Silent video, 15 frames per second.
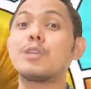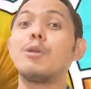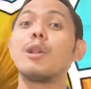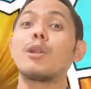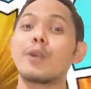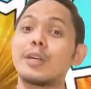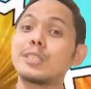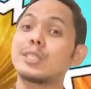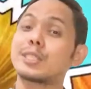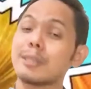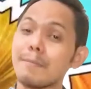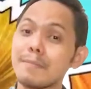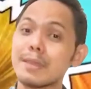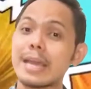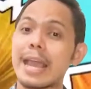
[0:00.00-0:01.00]
you learned
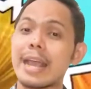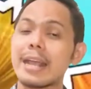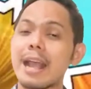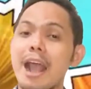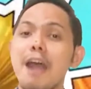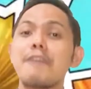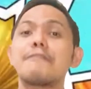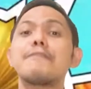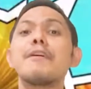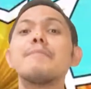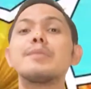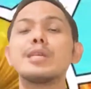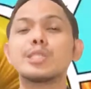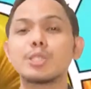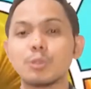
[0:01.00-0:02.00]
something from
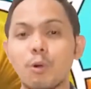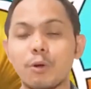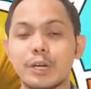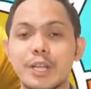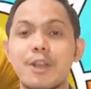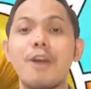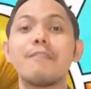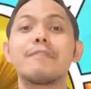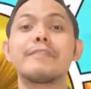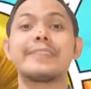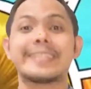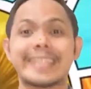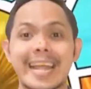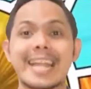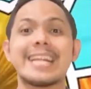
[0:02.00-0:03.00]
the story of
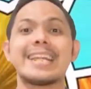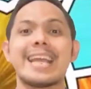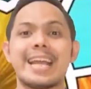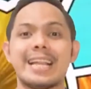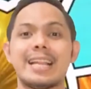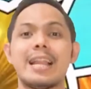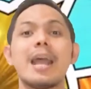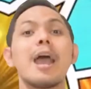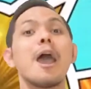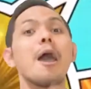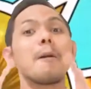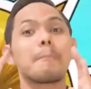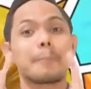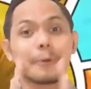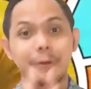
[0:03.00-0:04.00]
Daniel.
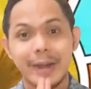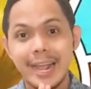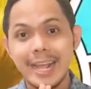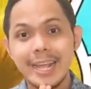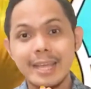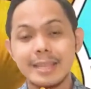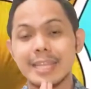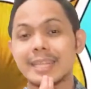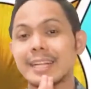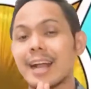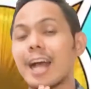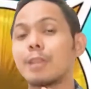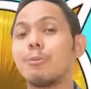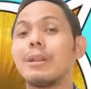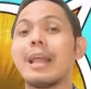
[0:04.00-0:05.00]
Pray that
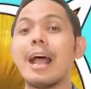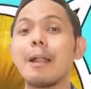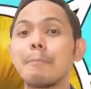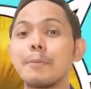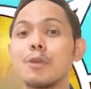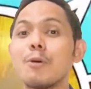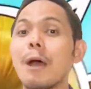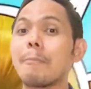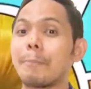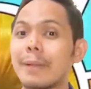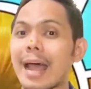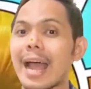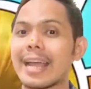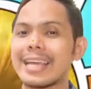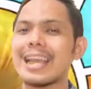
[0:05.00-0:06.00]
God will help you
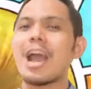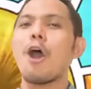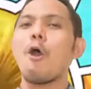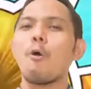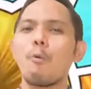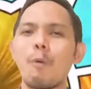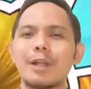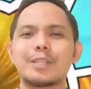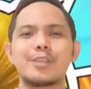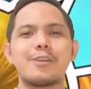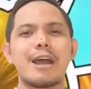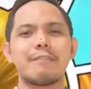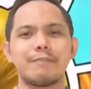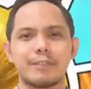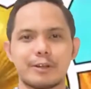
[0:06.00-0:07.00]
apply what you
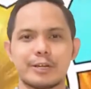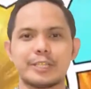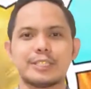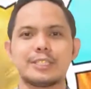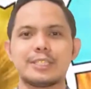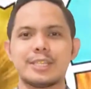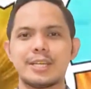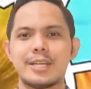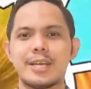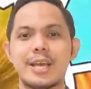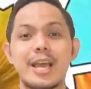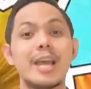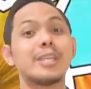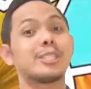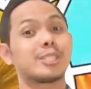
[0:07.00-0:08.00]
have learned.
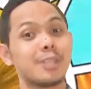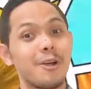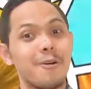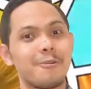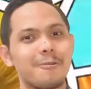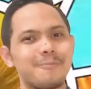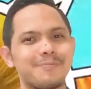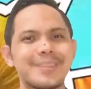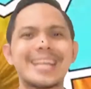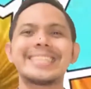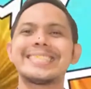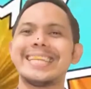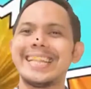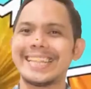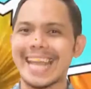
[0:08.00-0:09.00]
So,
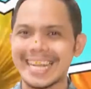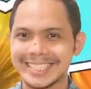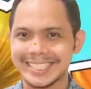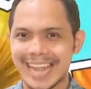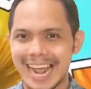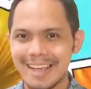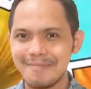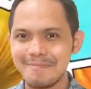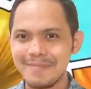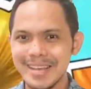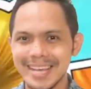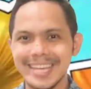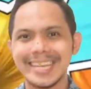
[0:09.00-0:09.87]
till next time,